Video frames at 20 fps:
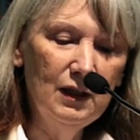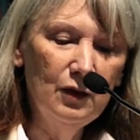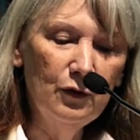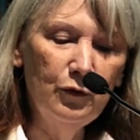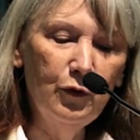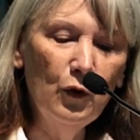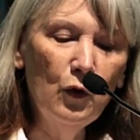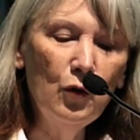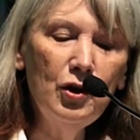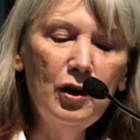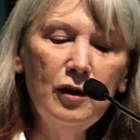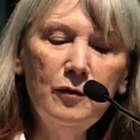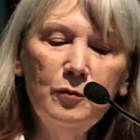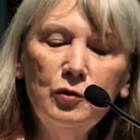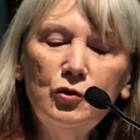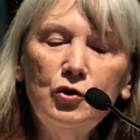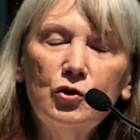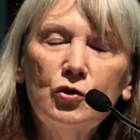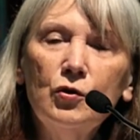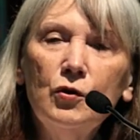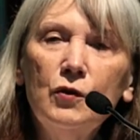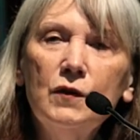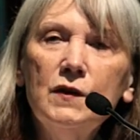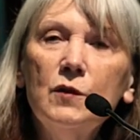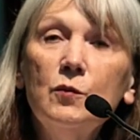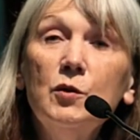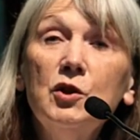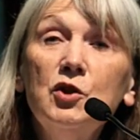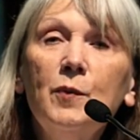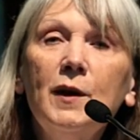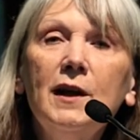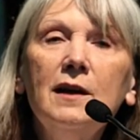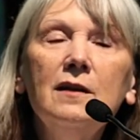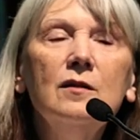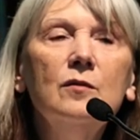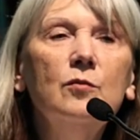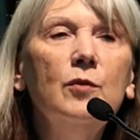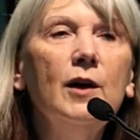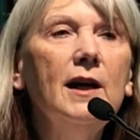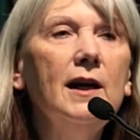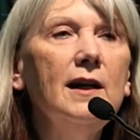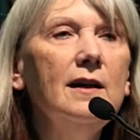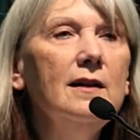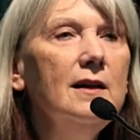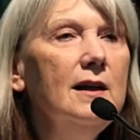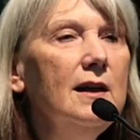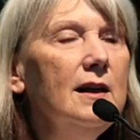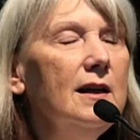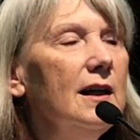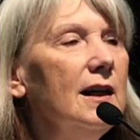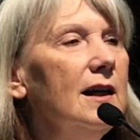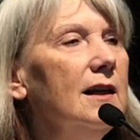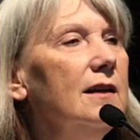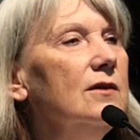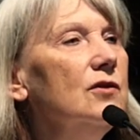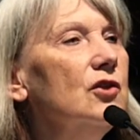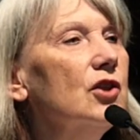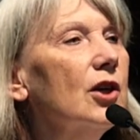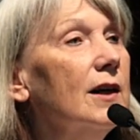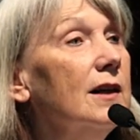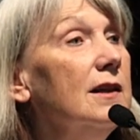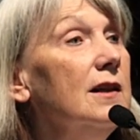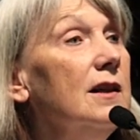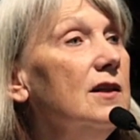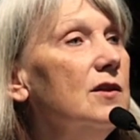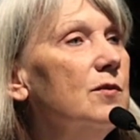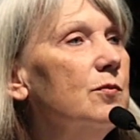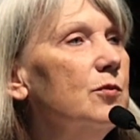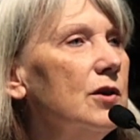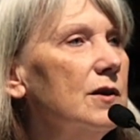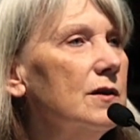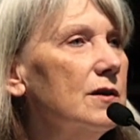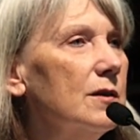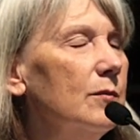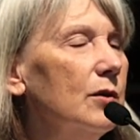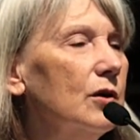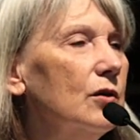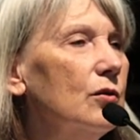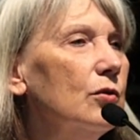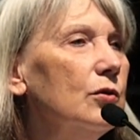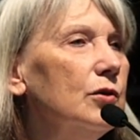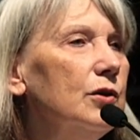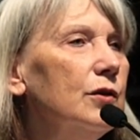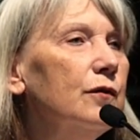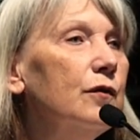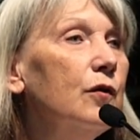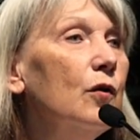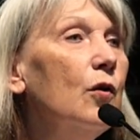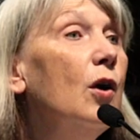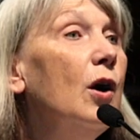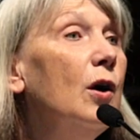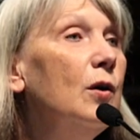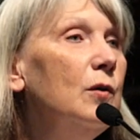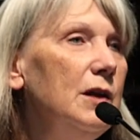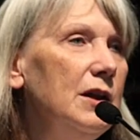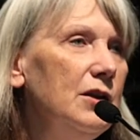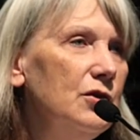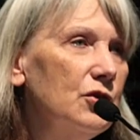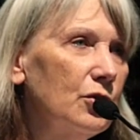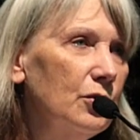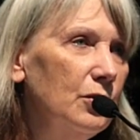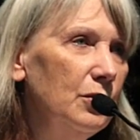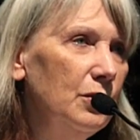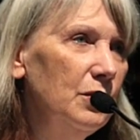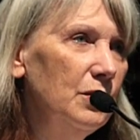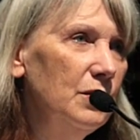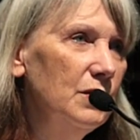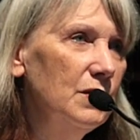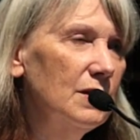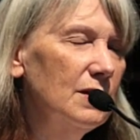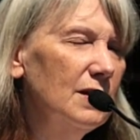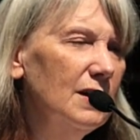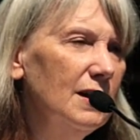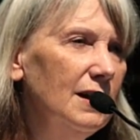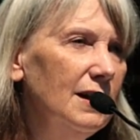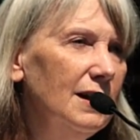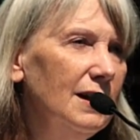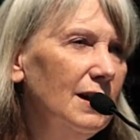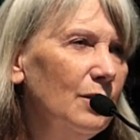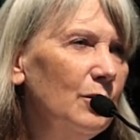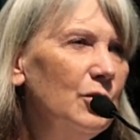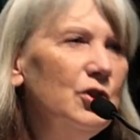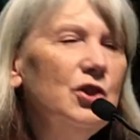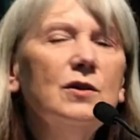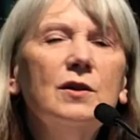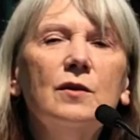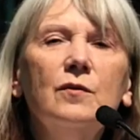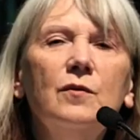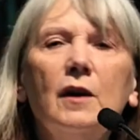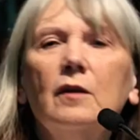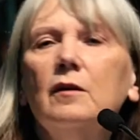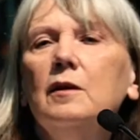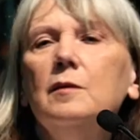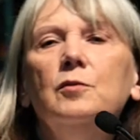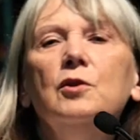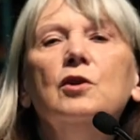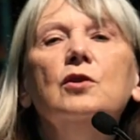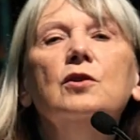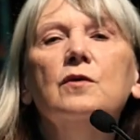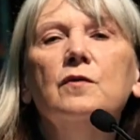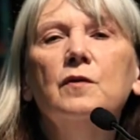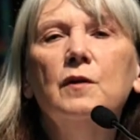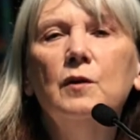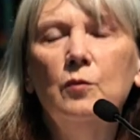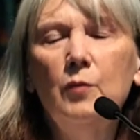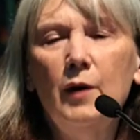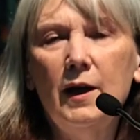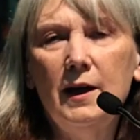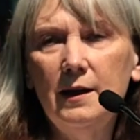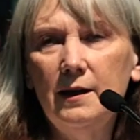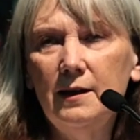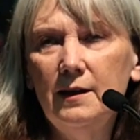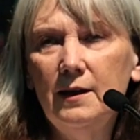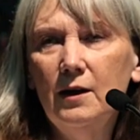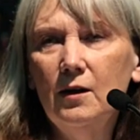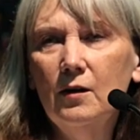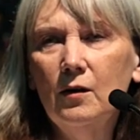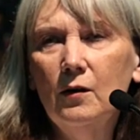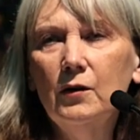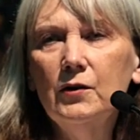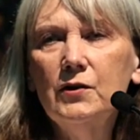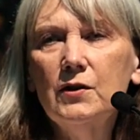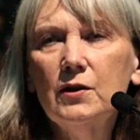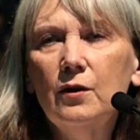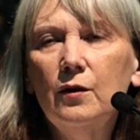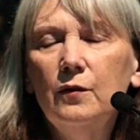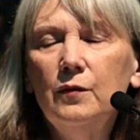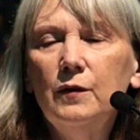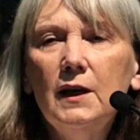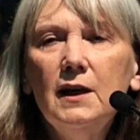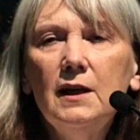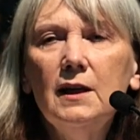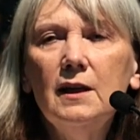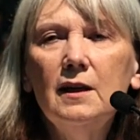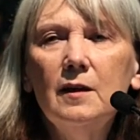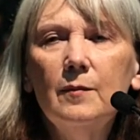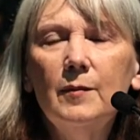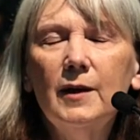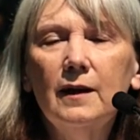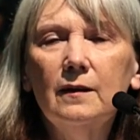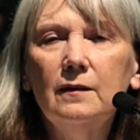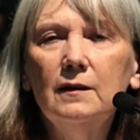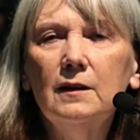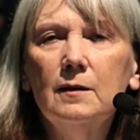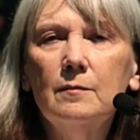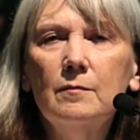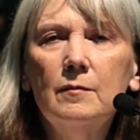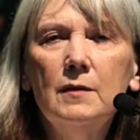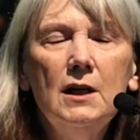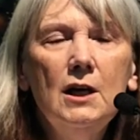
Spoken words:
Four Noble Truths, which, by the way, in Chinese Buddhism are called the Four Holy Truths, which is a very beautiful way also of thinking about them,